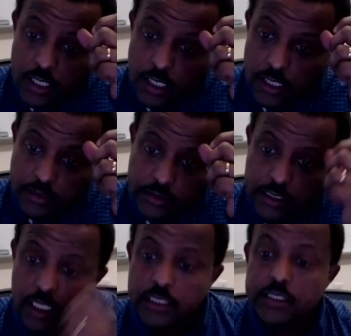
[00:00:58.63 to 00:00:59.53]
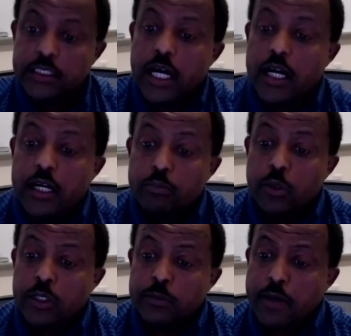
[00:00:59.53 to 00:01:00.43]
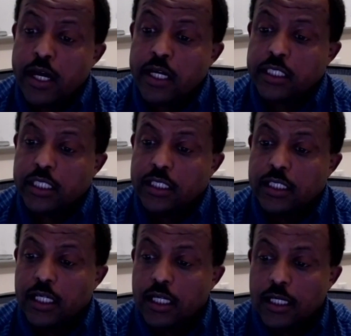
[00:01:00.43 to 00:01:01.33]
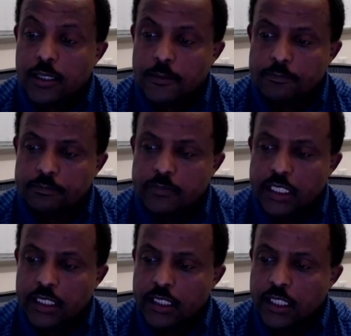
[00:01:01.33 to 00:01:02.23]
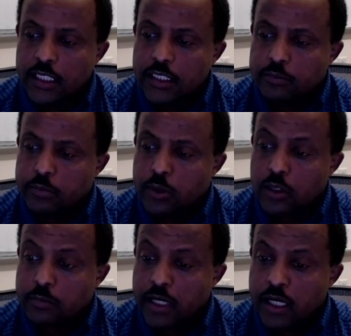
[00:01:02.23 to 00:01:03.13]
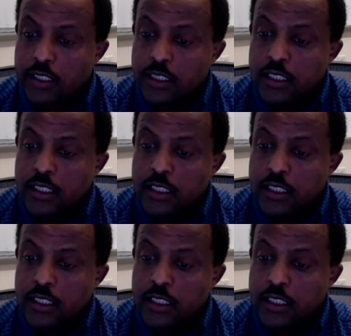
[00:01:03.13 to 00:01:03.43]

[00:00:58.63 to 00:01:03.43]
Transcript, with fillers: Uh, Sally uh, Broadback um, and Kenneth Brockback.